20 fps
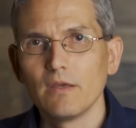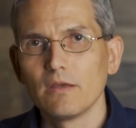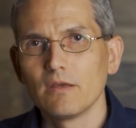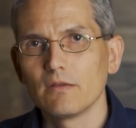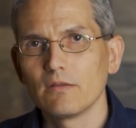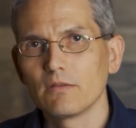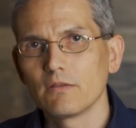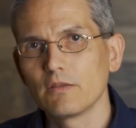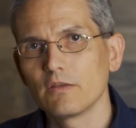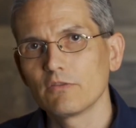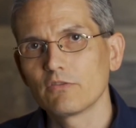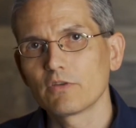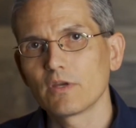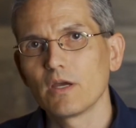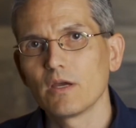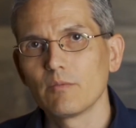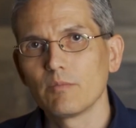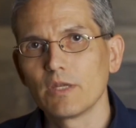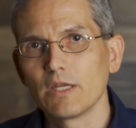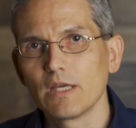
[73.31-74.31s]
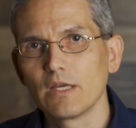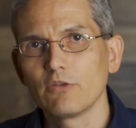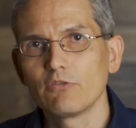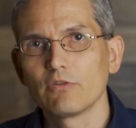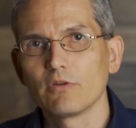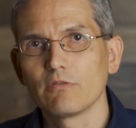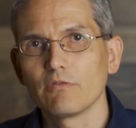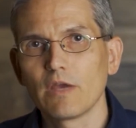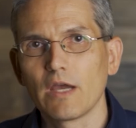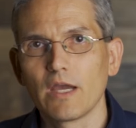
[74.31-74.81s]
This
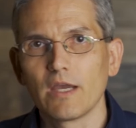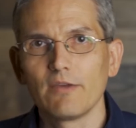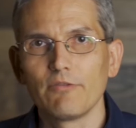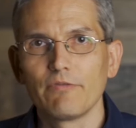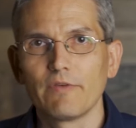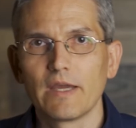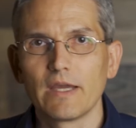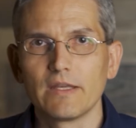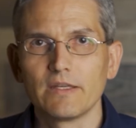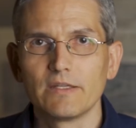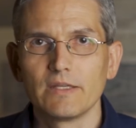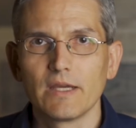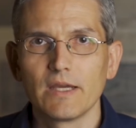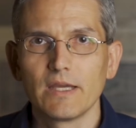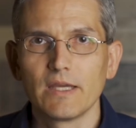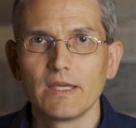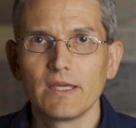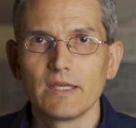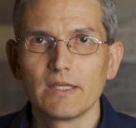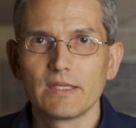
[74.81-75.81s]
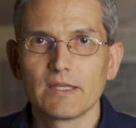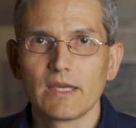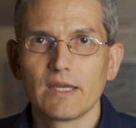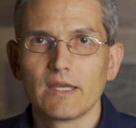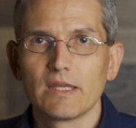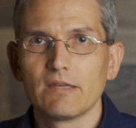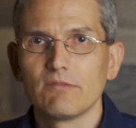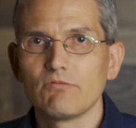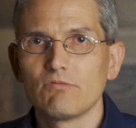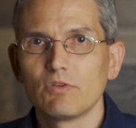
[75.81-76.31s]
combination of high-fat diet
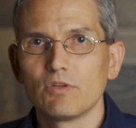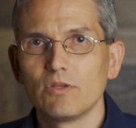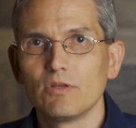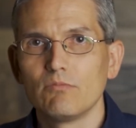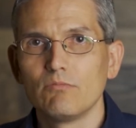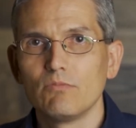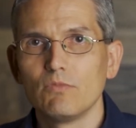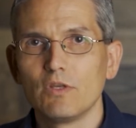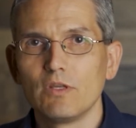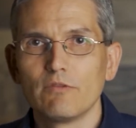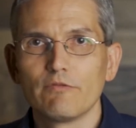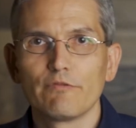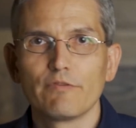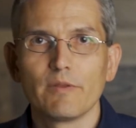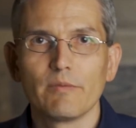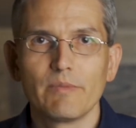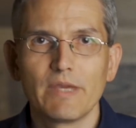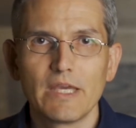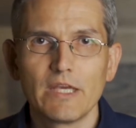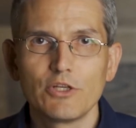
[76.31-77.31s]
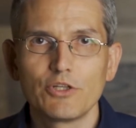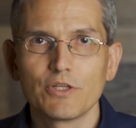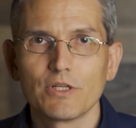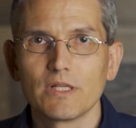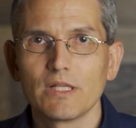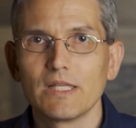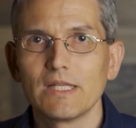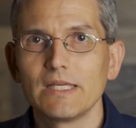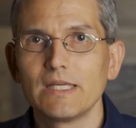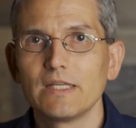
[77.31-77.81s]
and
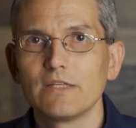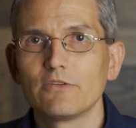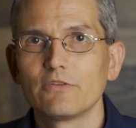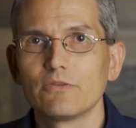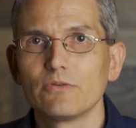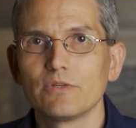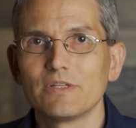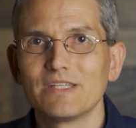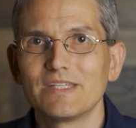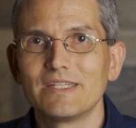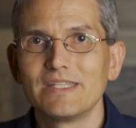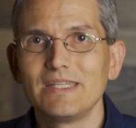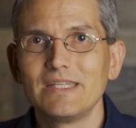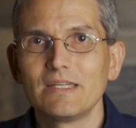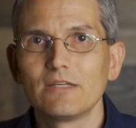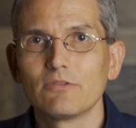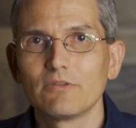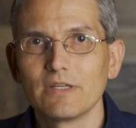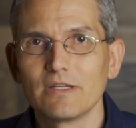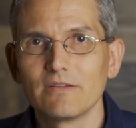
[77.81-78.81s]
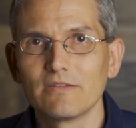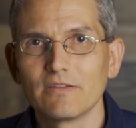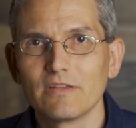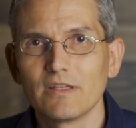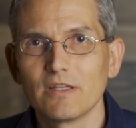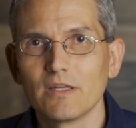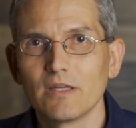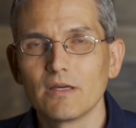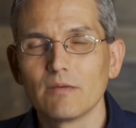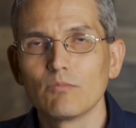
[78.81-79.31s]
inflammation leads to a decrease
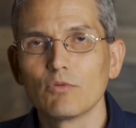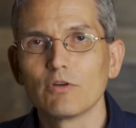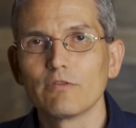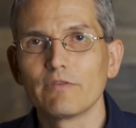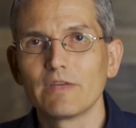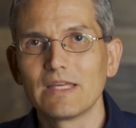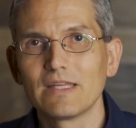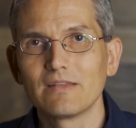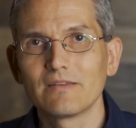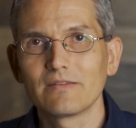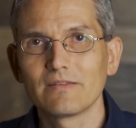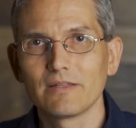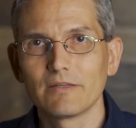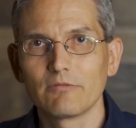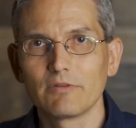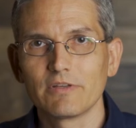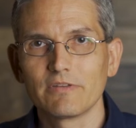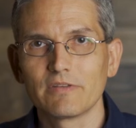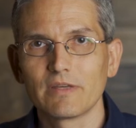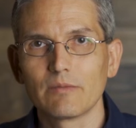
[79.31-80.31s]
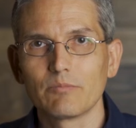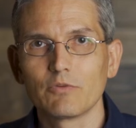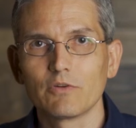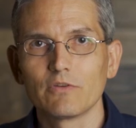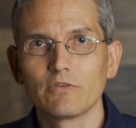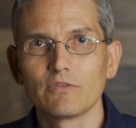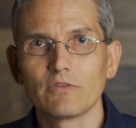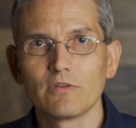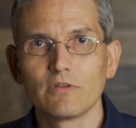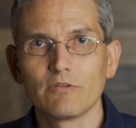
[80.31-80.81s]
in the number of insulin
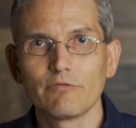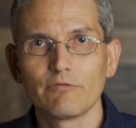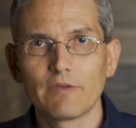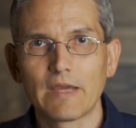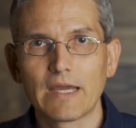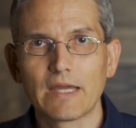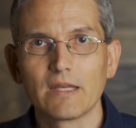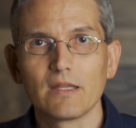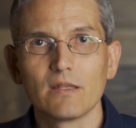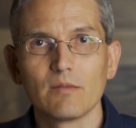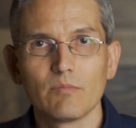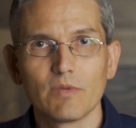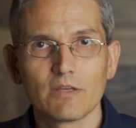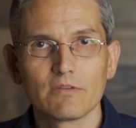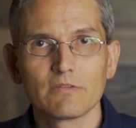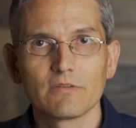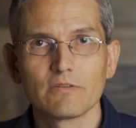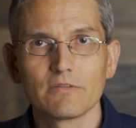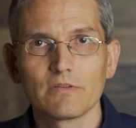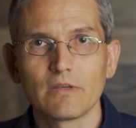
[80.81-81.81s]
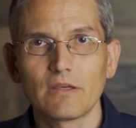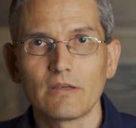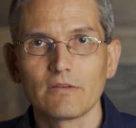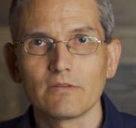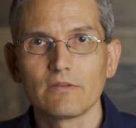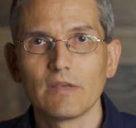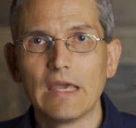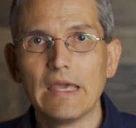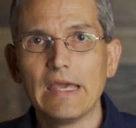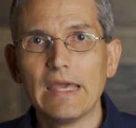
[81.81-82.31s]
receptors in the fat and the muscle
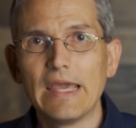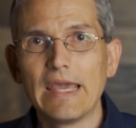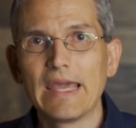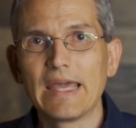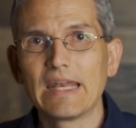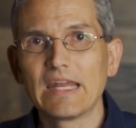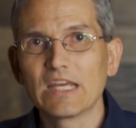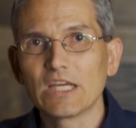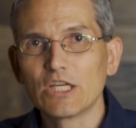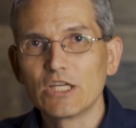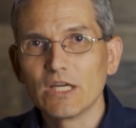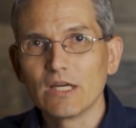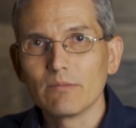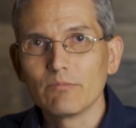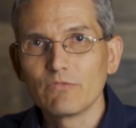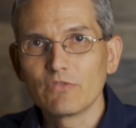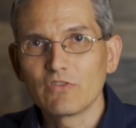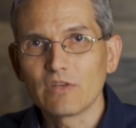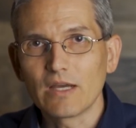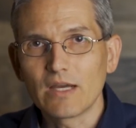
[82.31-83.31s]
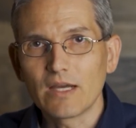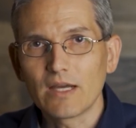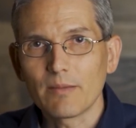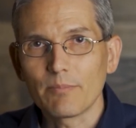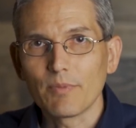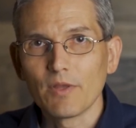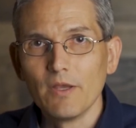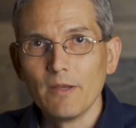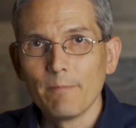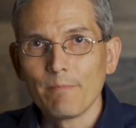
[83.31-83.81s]
cells, and it gums
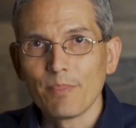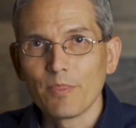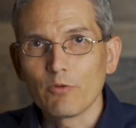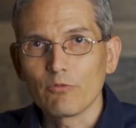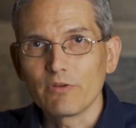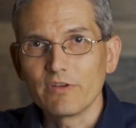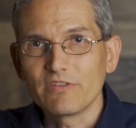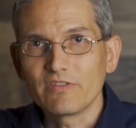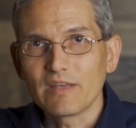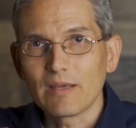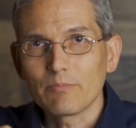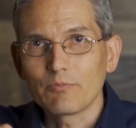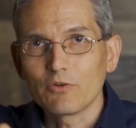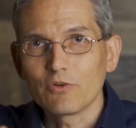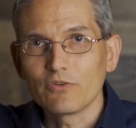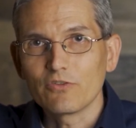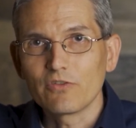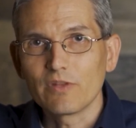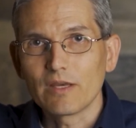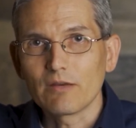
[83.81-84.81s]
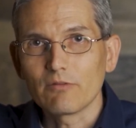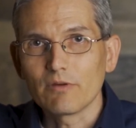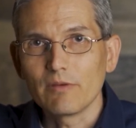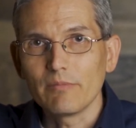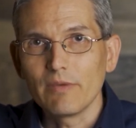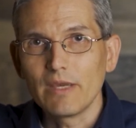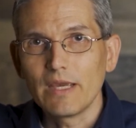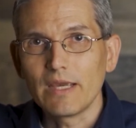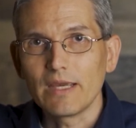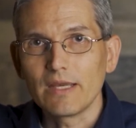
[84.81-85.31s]
up the receptors that
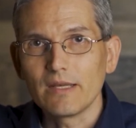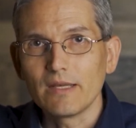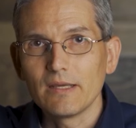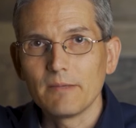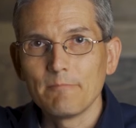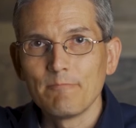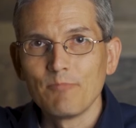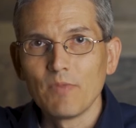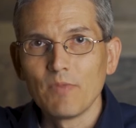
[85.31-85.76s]
remain.